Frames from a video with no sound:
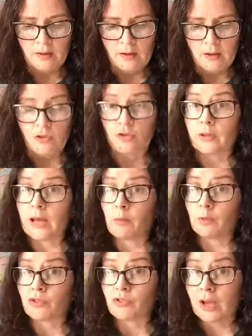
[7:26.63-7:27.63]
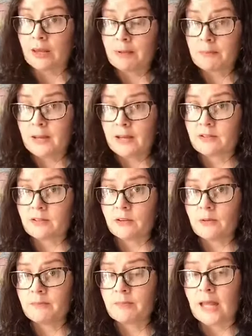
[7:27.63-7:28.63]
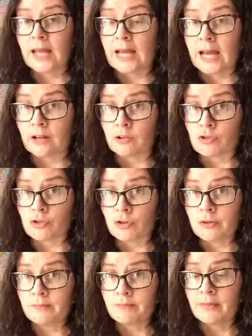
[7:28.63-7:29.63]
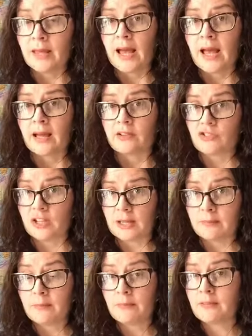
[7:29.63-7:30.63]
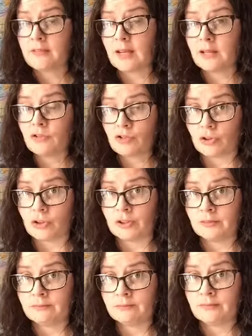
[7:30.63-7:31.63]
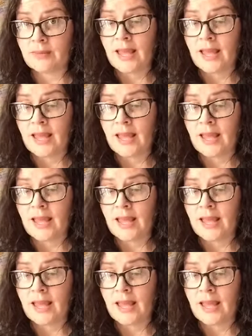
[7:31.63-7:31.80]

So that was Simon Peter and Andrew, James and John.